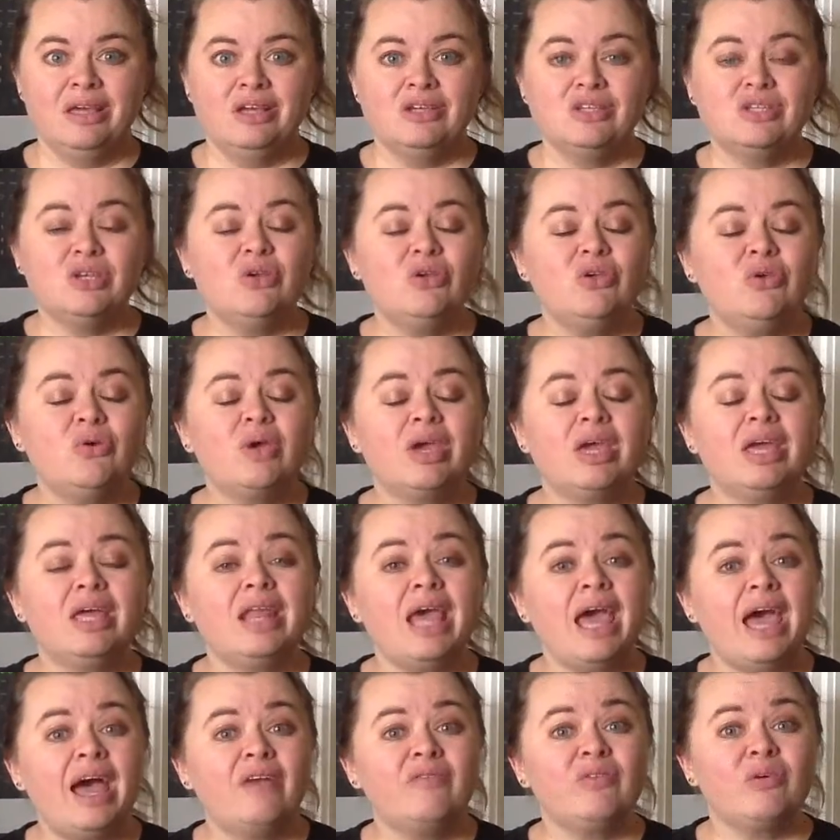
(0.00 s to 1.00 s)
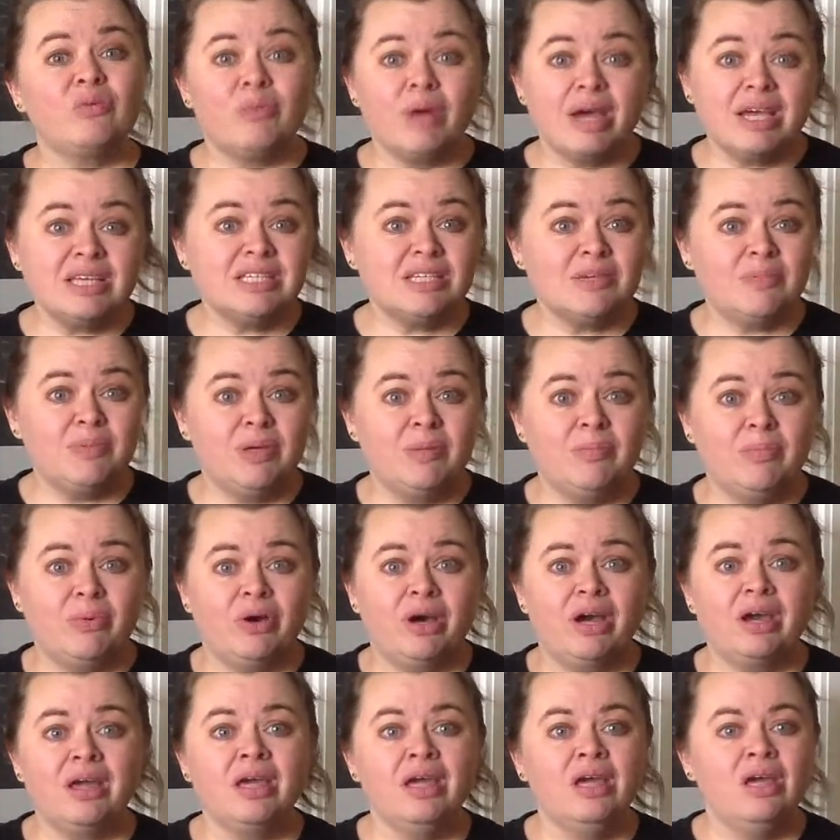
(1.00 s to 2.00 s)
So you can have a recipe
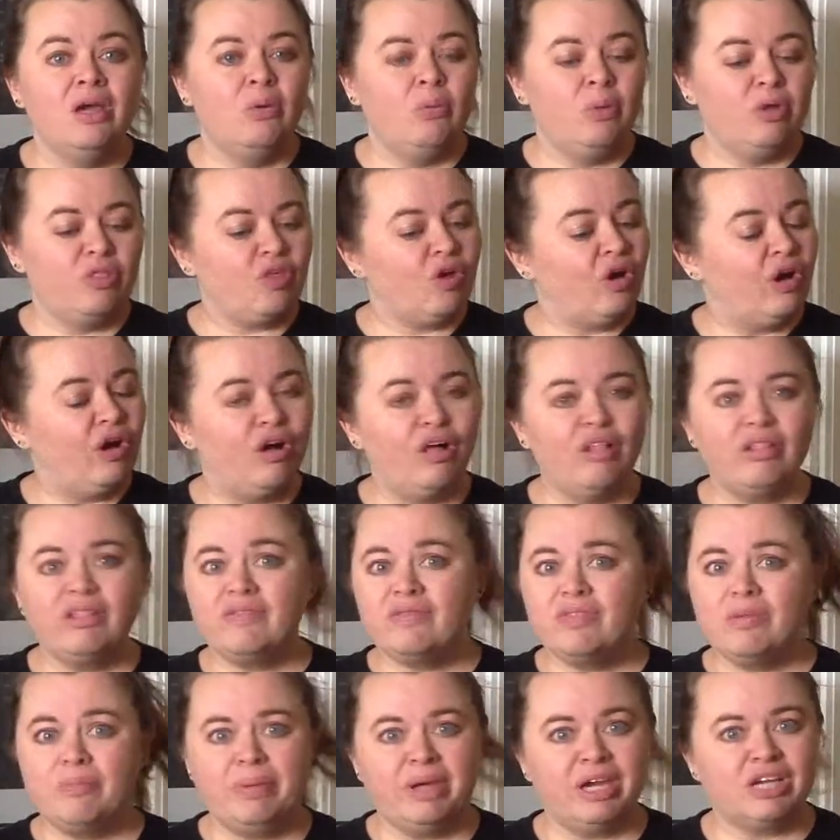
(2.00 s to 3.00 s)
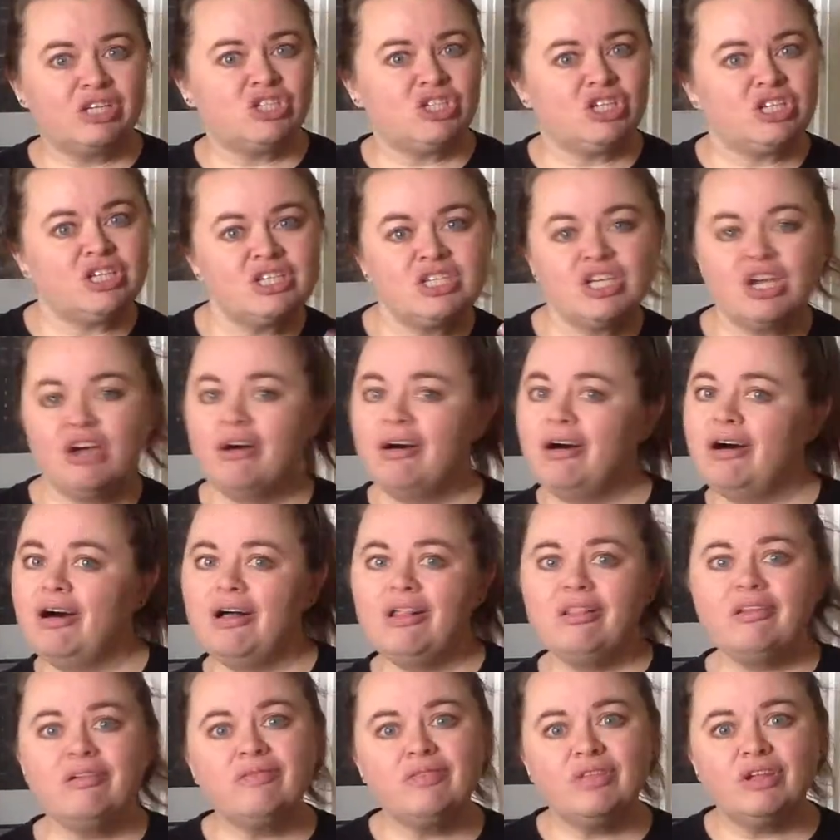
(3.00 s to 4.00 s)
book with all of the pictures,
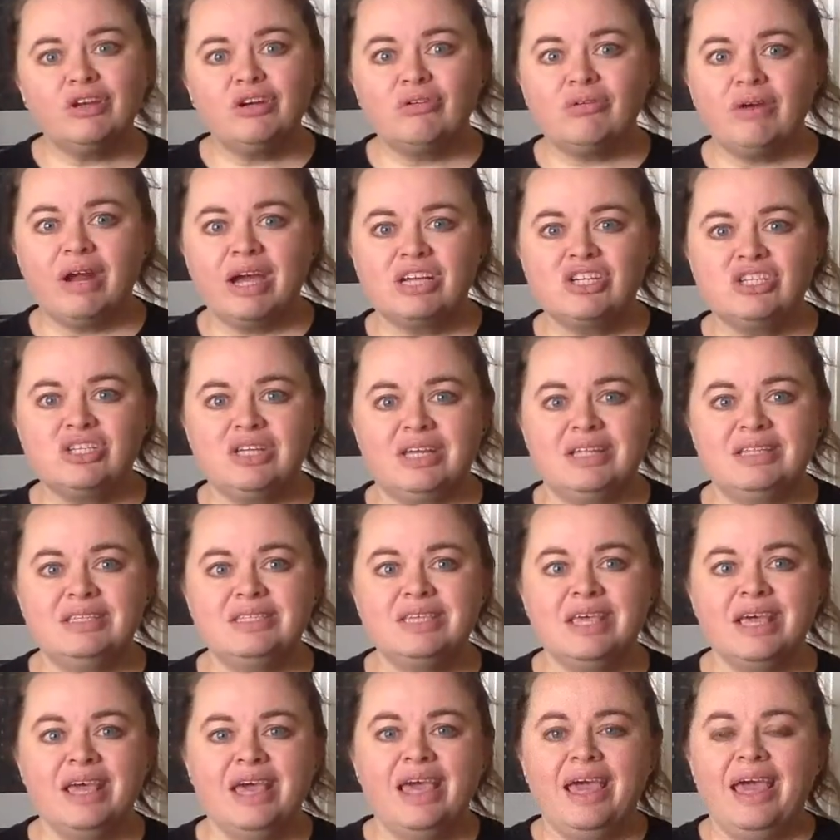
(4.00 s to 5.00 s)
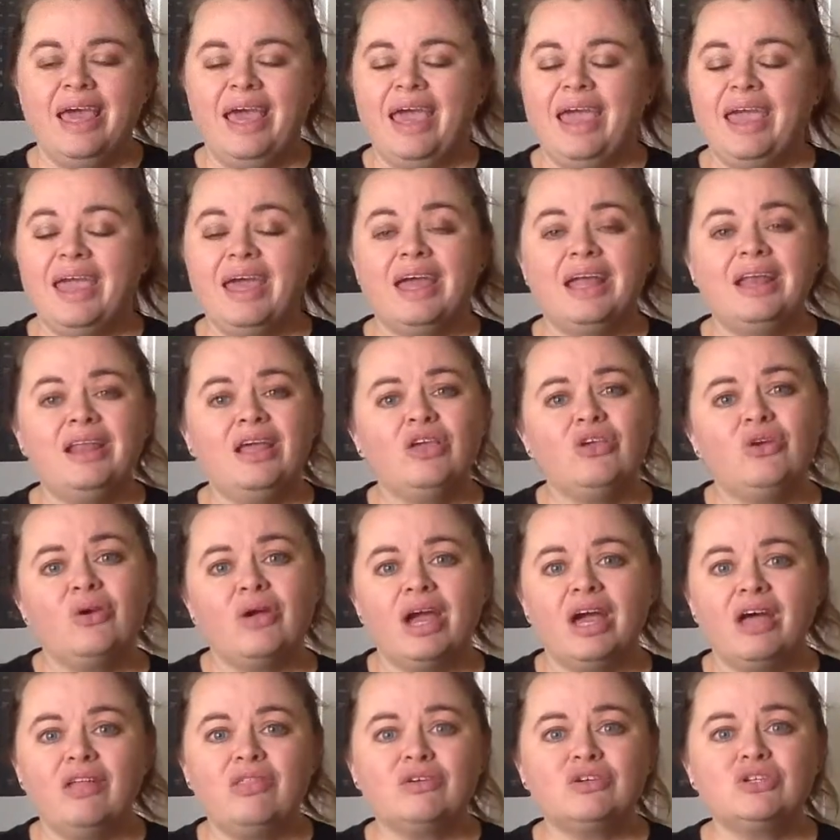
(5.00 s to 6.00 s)
all of the directions, and
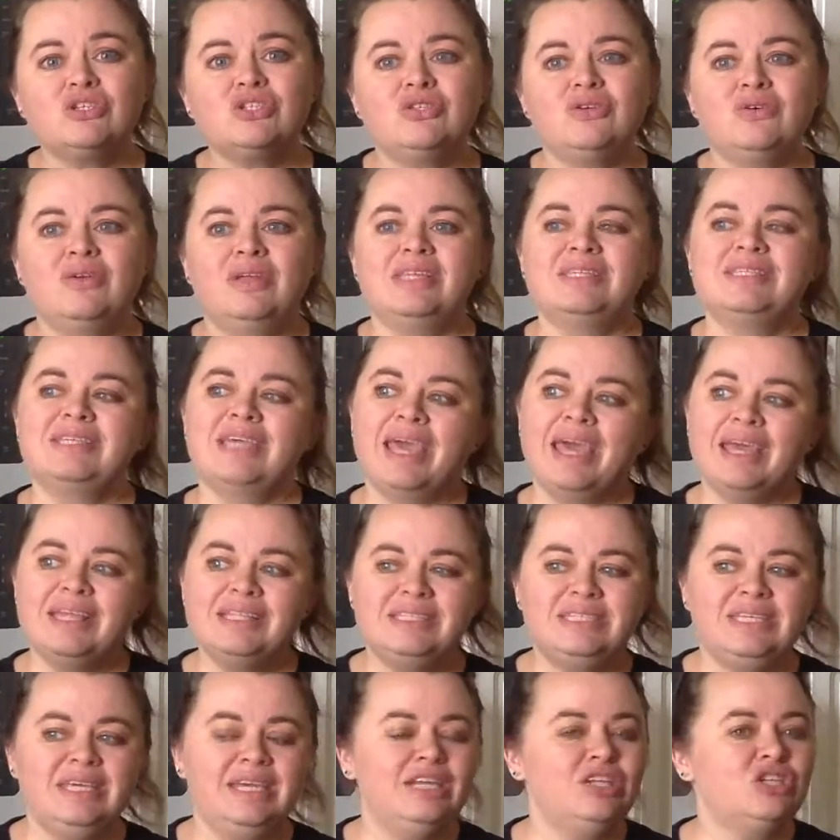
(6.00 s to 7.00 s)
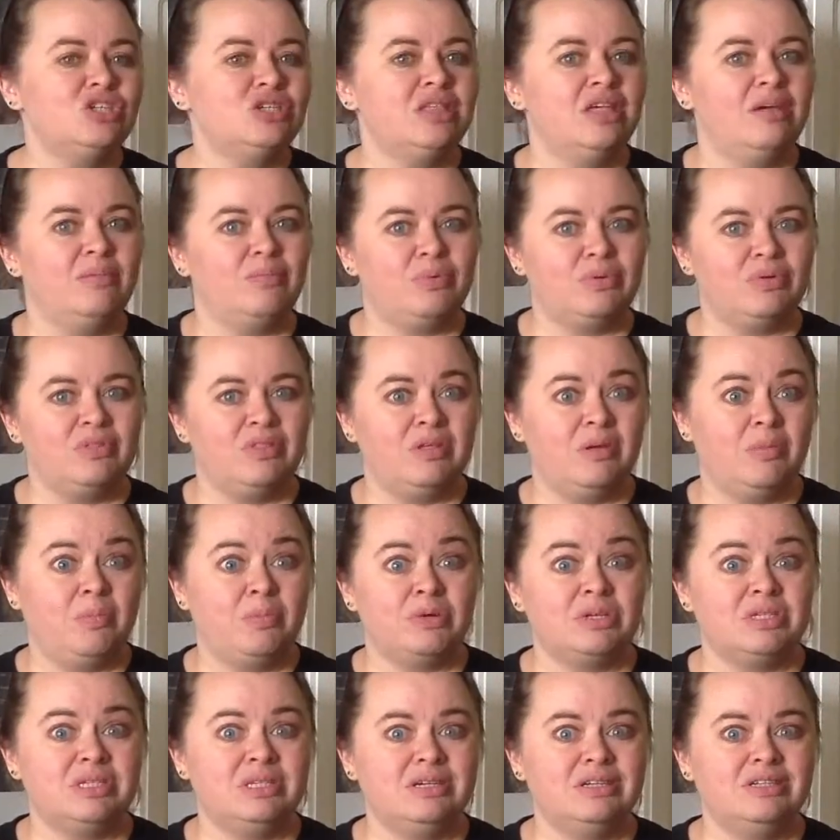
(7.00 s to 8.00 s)
your other students can teach them the
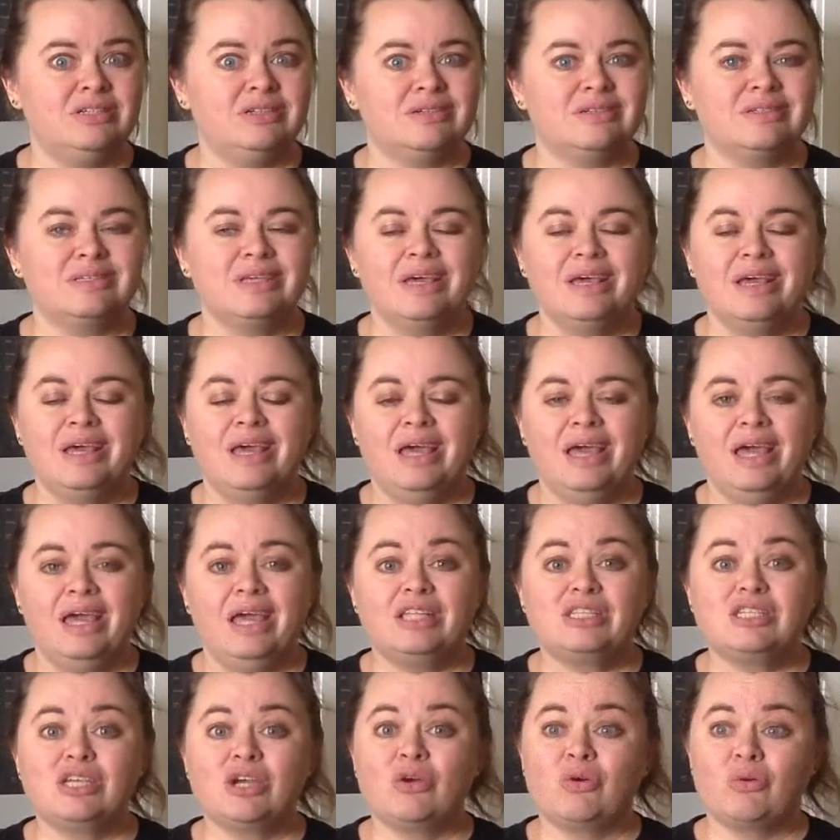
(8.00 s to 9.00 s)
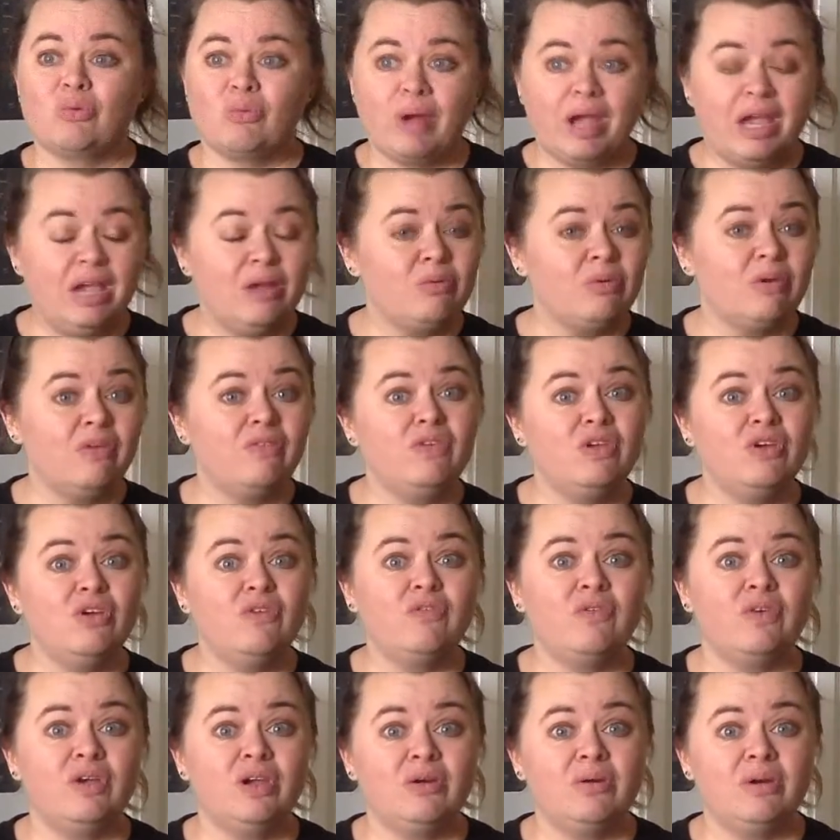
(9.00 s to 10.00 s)
procedures. It's a great review
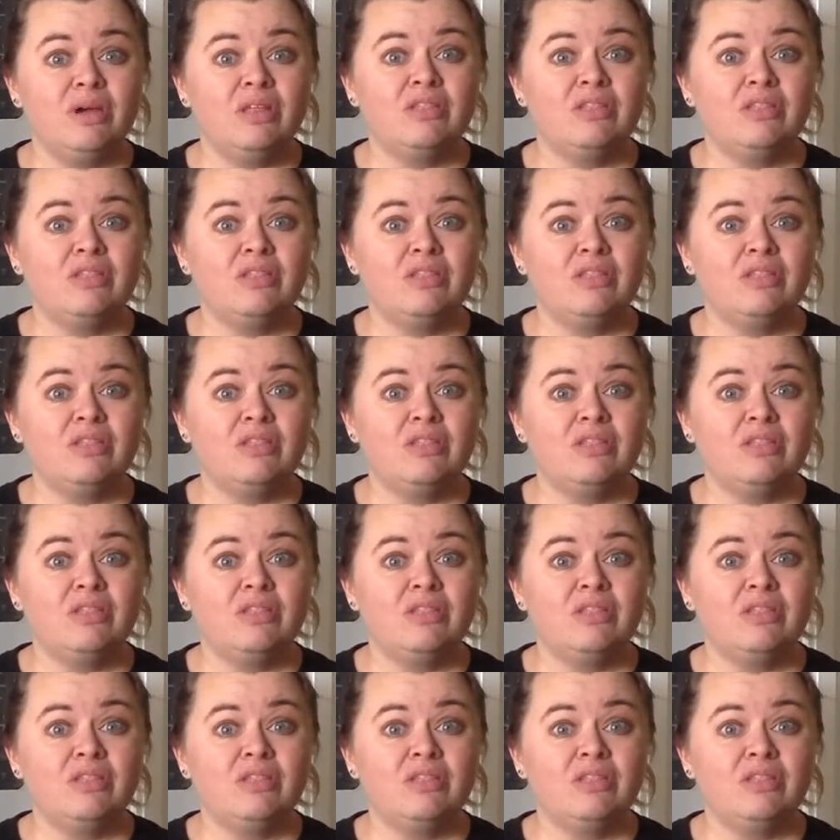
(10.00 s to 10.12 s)
for your